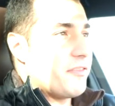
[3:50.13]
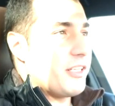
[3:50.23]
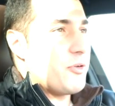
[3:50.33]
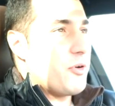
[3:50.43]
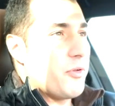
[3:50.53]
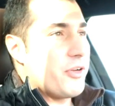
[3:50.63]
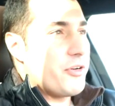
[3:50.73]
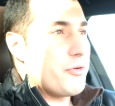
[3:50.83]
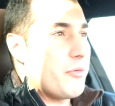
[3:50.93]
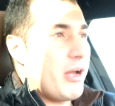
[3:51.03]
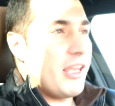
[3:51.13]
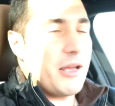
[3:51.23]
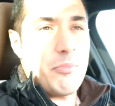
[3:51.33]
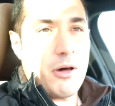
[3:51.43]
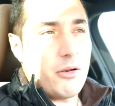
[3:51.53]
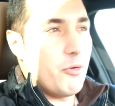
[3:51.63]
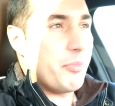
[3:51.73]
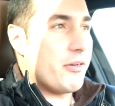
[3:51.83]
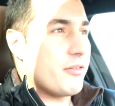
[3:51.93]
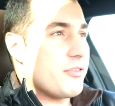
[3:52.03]
Like you go there, you can buy like bottle
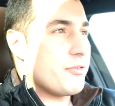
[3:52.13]
openers,